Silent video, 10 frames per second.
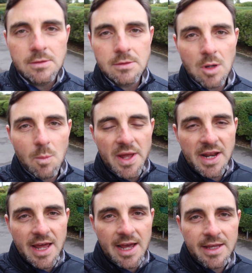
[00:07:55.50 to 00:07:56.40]
Well, Ben
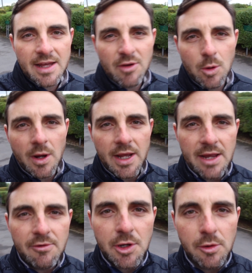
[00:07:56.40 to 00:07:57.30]
and I haven't quite
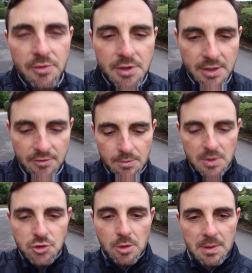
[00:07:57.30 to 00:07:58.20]
yet recovered from the
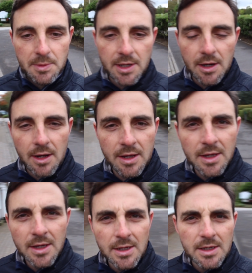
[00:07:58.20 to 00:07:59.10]
drumming we got
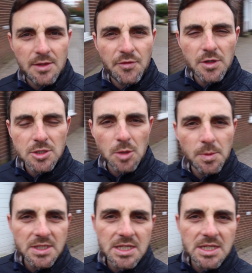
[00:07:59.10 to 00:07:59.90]
in the first couple of